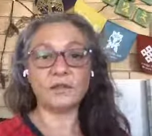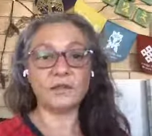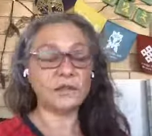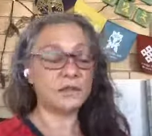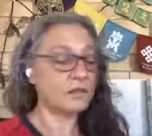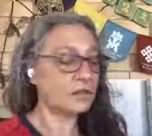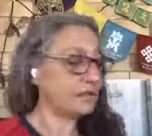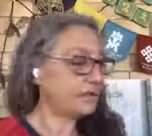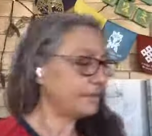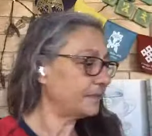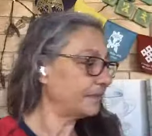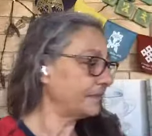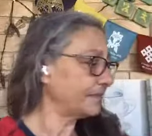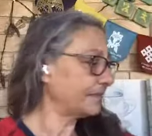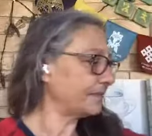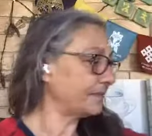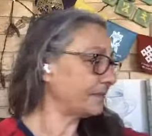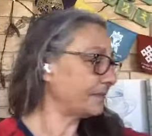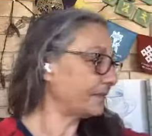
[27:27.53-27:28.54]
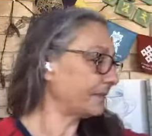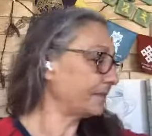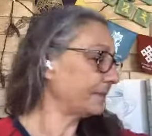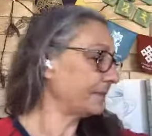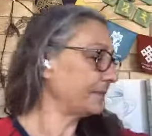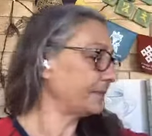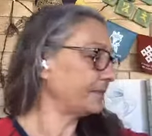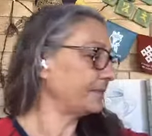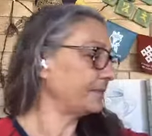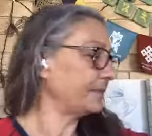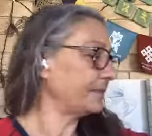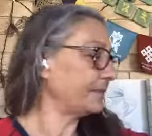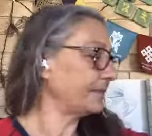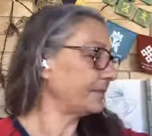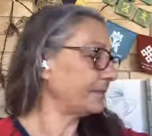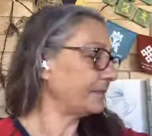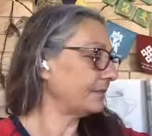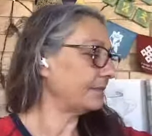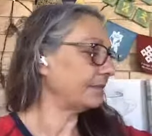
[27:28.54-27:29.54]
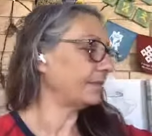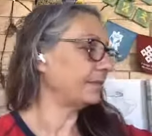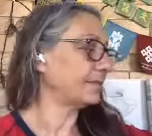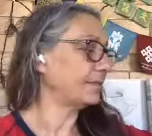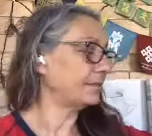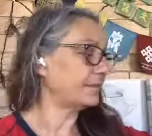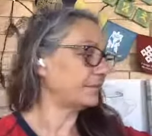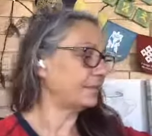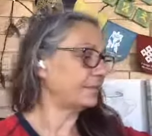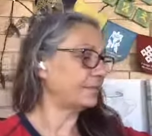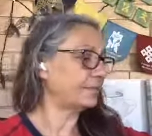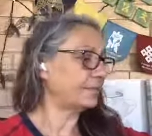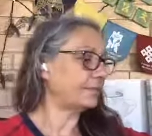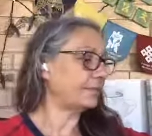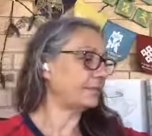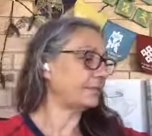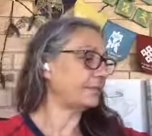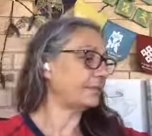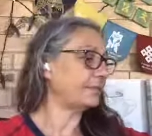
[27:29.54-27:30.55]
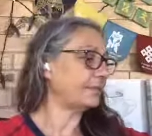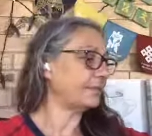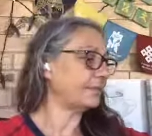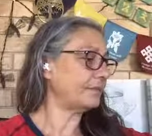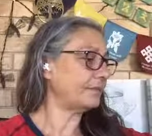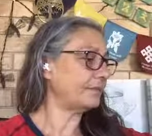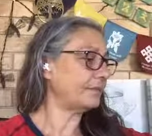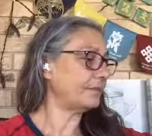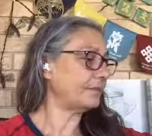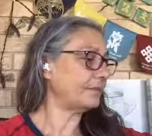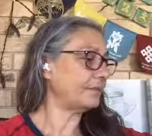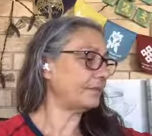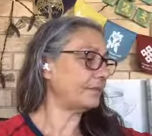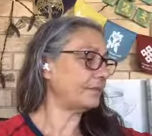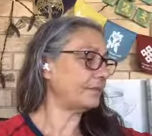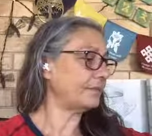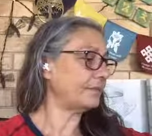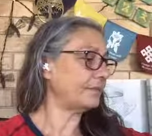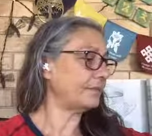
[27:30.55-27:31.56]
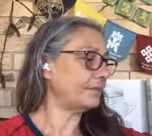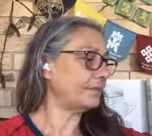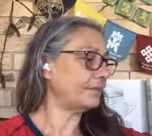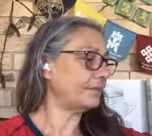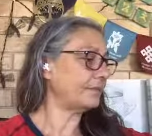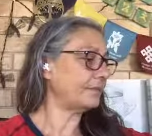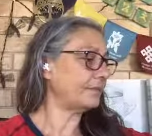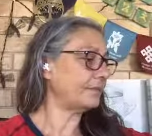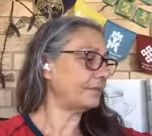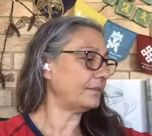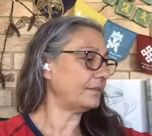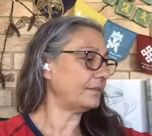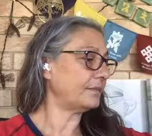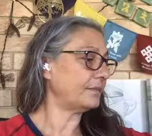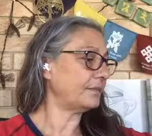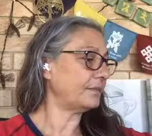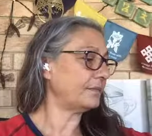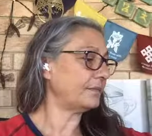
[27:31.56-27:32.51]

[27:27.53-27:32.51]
Nothing is said.